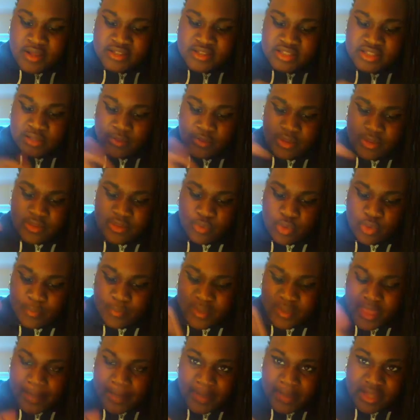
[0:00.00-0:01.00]
So when the
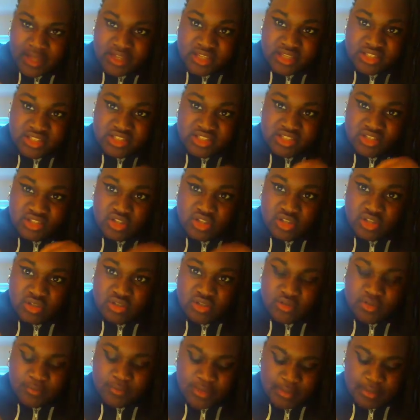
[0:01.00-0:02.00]
woman came back in, she
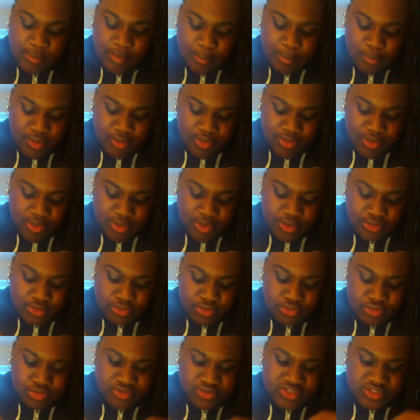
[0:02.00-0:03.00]
took me and my brother
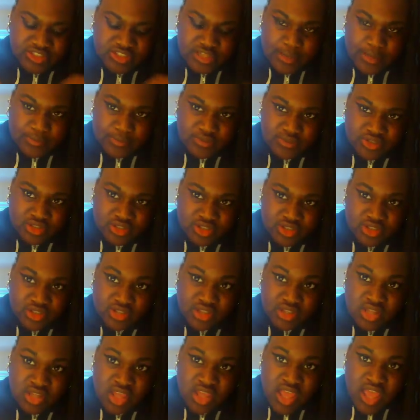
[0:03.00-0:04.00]
to reception.
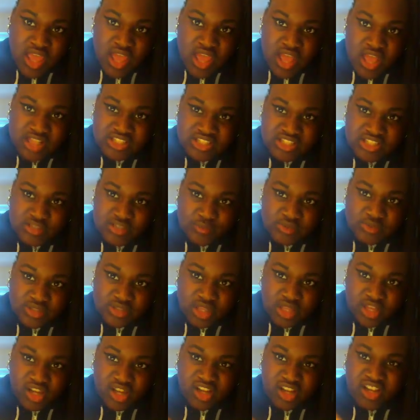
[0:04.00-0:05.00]
And she was
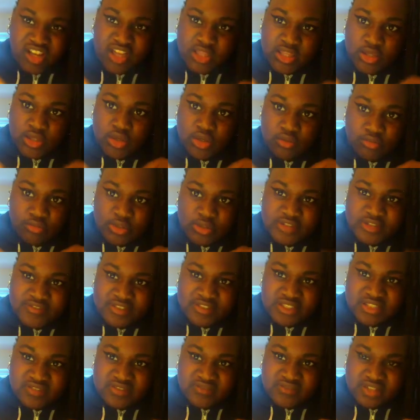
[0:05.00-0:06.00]
like, "Okay, you can both
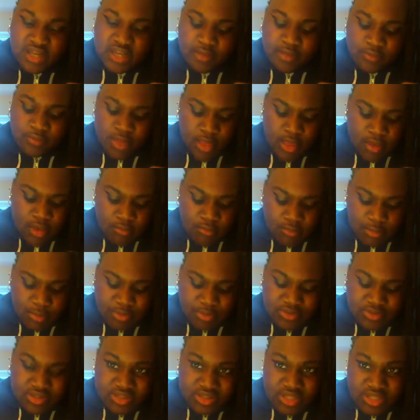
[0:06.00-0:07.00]
leave now." My
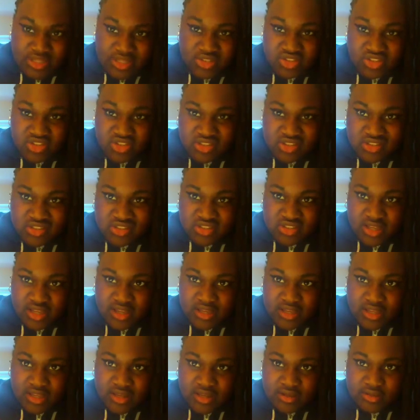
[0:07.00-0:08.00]
brother's like, "Do we need to
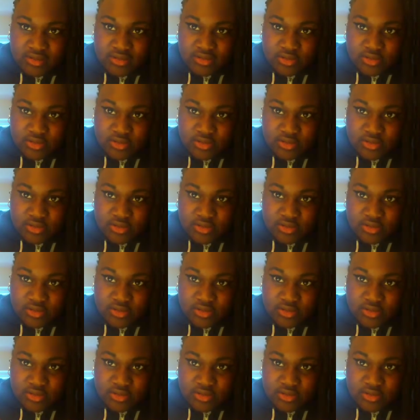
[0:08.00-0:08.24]
sign out?